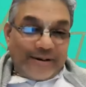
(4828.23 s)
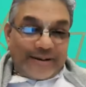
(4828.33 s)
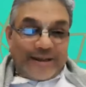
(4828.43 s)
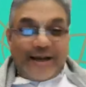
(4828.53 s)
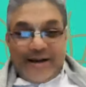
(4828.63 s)

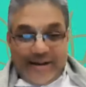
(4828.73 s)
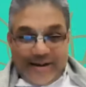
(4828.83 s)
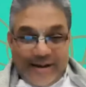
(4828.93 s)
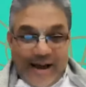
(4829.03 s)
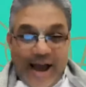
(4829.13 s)
See,
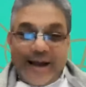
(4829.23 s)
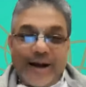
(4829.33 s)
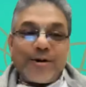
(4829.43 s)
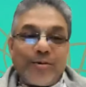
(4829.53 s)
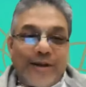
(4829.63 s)
I
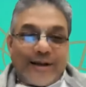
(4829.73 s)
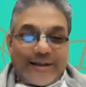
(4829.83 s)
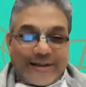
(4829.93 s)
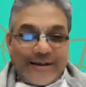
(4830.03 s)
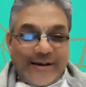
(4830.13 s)
can do
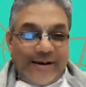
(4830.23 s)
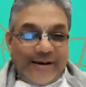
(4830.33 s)
this.